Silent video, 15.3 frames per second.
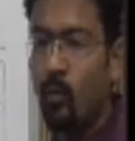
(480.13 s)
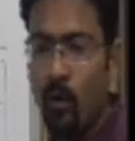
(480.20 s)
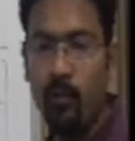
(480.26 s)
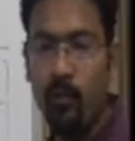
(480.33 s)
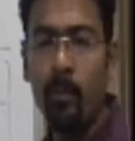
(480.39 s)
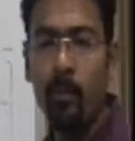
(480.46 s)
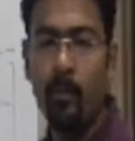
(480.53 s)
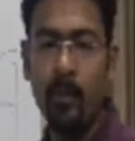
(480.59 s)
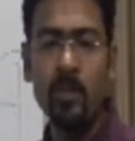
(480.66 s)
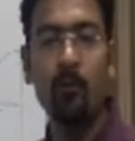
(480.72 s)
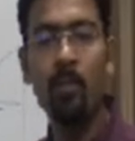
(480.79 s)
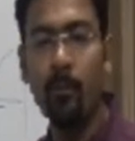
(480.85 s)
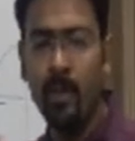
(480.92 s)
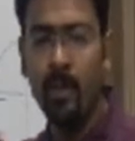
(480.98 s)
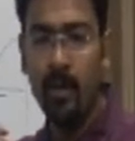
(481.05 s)
vapor pressure will
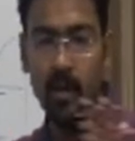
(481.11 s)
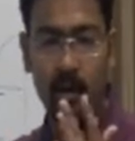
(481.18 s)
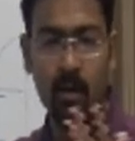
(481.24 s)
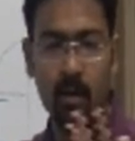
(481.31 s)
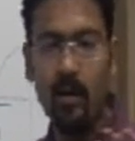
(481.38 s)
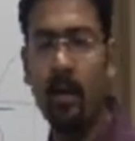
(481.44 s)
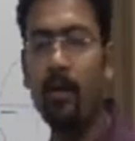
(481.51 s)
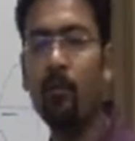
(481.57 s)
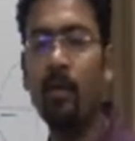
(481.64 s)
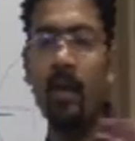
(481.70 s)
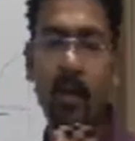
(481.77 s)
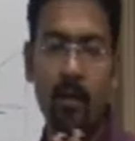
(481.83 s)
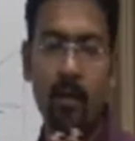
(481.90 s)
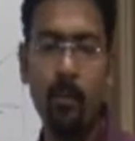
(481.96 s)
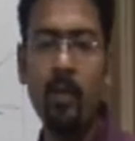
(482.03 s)
be kind of like in
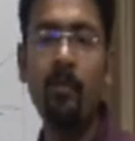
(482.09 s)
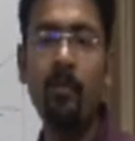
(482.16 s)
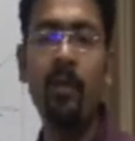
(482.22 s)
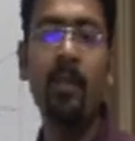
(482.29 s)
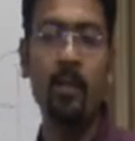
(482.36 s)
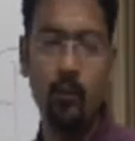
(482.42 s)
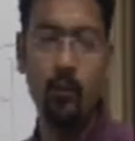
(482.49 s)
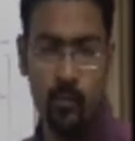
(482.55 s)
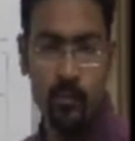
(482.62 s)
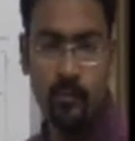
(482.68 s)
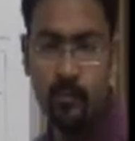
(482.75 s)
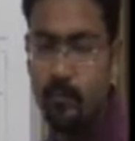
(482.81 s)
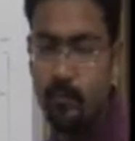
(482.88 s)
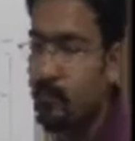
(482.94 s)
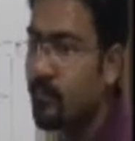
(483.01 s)
between the two.
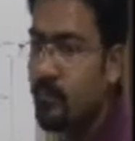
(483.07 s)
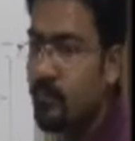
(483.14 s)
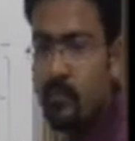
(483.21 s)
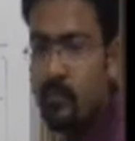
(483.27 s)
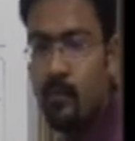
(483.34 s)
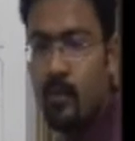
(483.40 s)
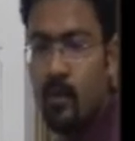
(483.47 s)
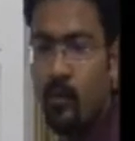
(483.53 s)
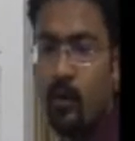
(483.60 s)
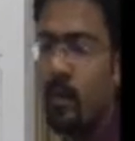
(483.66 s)
Got it?